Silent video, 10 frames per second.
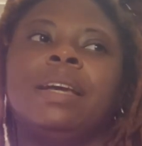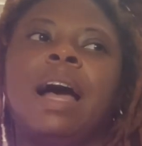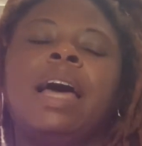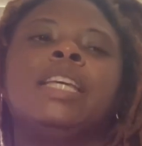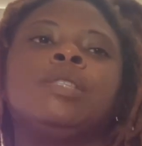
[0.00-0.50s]

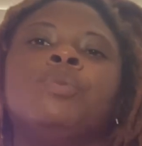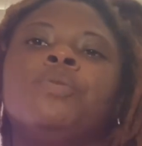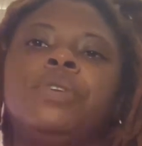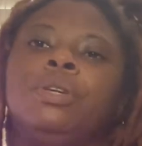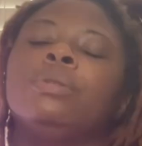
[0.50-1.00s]
God is
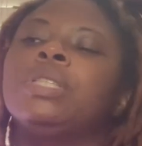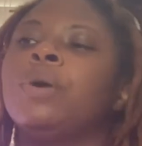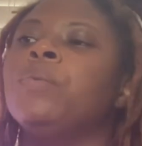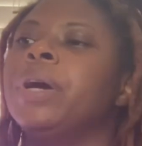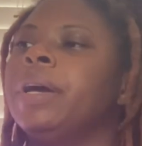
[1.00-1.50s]
moving you
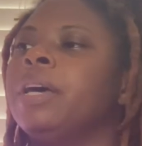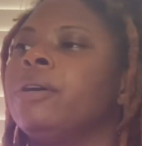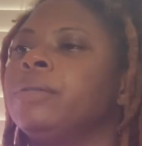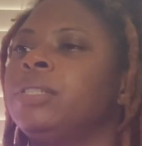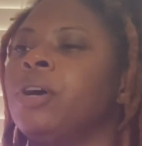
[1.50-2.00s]
somewhere
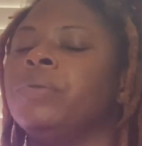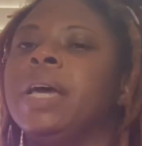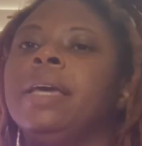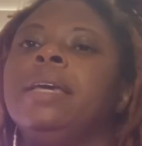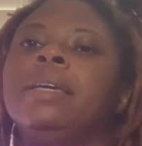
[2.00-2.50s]
else so
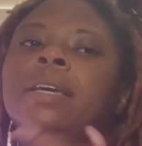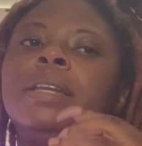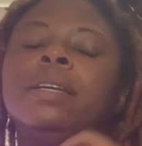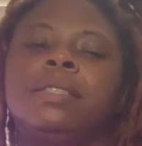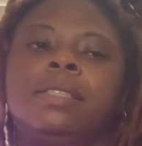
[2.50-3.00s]
that he
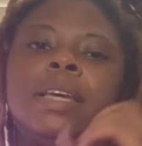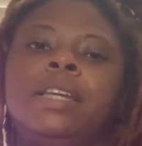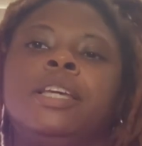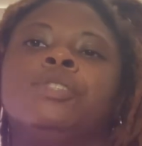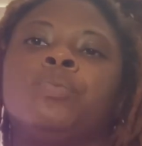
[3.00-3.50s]
can
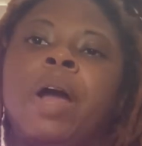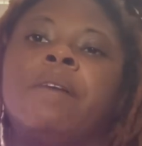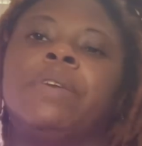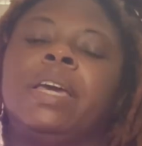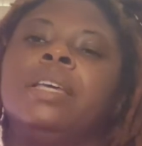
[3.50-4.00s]
send his
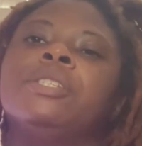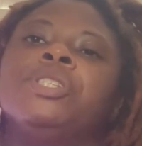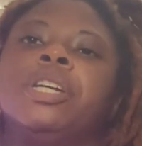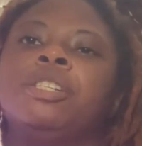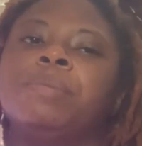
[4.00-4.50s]
wrath and
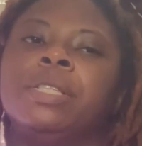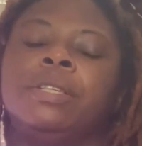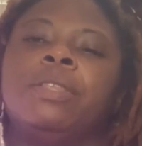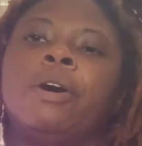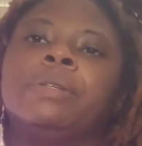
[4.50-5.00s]
his judgment
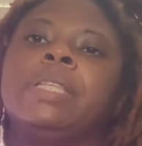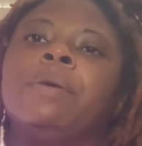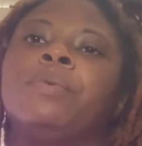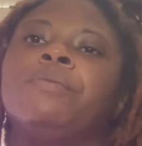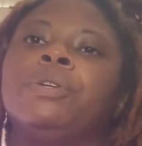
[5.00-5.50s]
to those
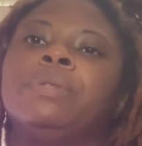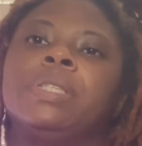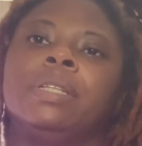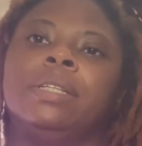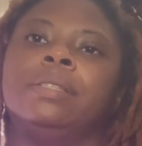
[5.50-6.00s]
that refuse
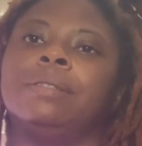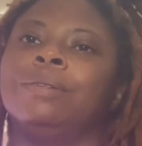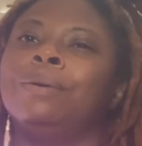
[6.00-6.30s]
to listen.